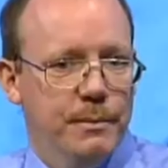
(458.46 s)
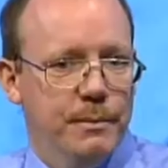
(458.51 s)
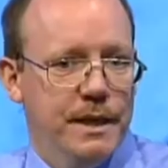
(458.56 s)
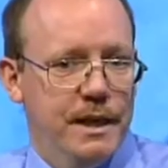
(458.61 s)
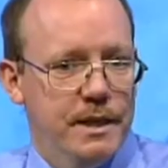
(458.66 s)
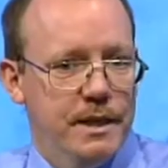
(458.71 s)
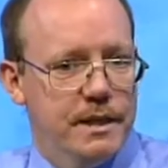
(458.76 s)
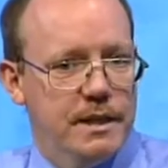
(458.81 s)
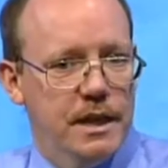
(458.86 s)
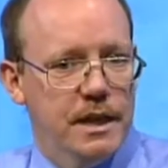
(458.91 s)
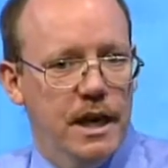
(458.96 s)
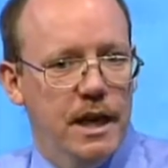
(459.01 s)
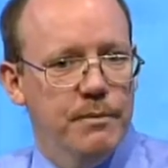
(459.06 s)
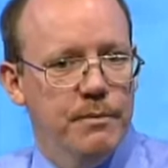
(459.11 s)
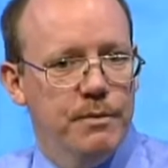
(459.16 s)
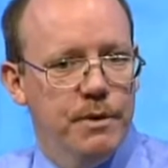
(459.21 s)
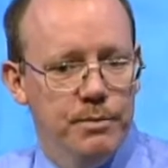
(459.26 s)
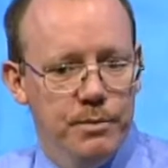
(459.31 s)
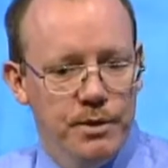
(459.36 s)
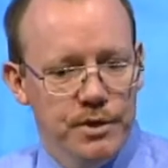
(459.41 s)
I mean, at the
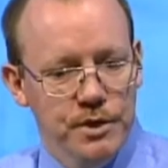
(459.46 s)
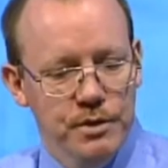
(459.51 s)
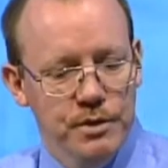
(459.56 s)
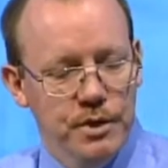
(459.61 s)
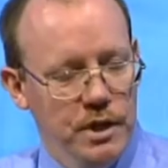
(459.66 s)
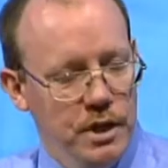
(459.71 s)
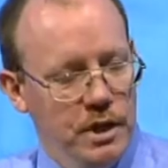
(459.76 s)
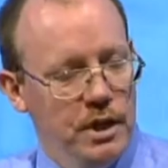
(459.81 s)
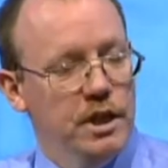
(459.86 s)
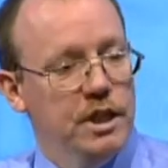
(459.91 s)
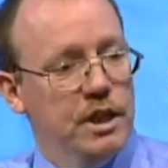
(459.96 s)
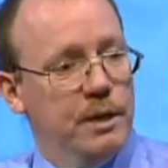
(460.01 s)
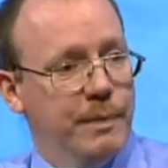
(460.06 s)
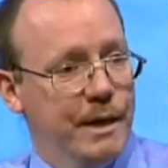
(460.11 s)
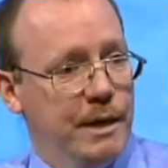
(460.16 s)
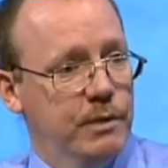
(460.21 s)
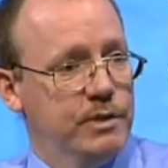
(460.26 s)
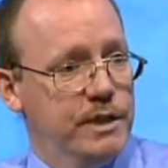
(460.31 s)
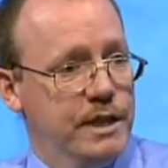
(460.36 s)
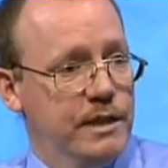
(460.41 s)
time there was, you could learn
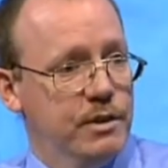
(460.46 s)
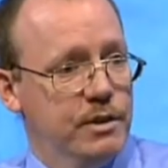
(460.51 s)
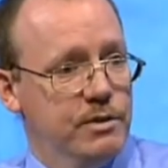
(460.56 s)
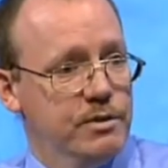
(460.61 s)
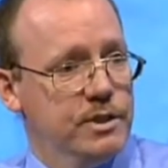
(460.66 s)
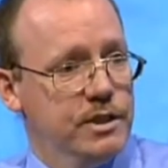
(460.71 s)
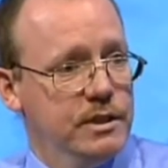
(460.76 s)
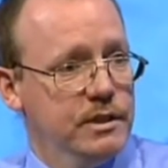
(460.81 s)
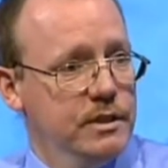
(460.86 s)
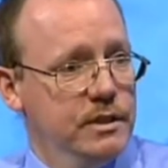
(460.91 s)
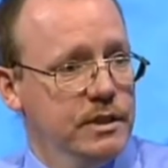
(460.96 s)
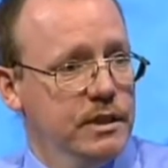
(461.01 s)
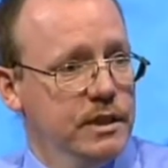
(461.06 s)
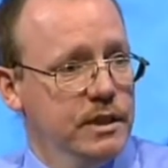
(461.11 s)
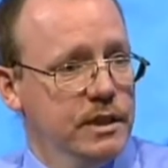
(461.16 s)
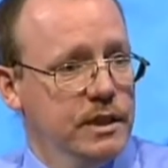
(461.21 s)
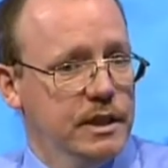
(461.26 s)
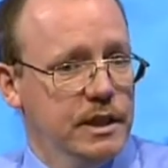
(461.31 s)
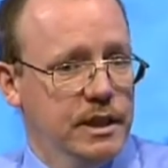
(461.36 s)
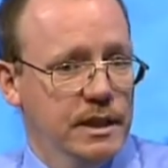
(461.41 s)
about tarots
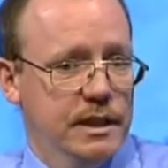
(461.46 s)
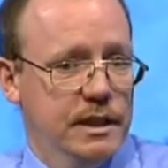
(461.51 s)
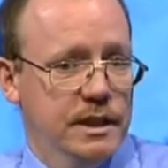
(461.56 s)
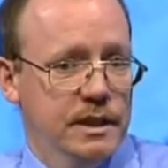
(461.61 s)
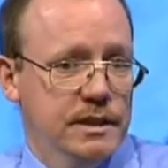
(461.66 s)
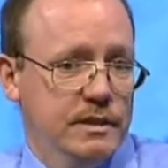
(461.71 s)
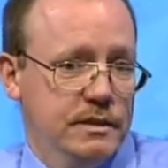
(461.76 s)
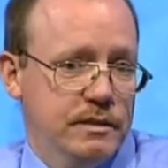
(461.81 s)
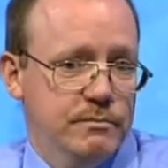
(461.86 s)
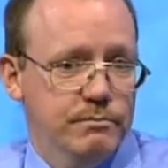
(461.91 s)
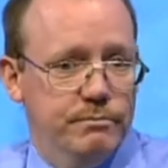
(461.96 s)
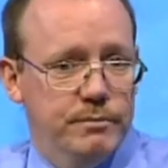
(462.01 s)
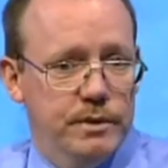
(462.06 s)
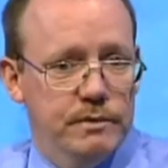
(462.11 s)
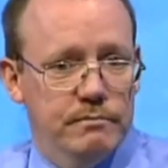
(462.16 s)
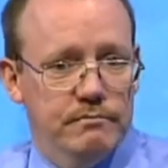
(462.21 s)
and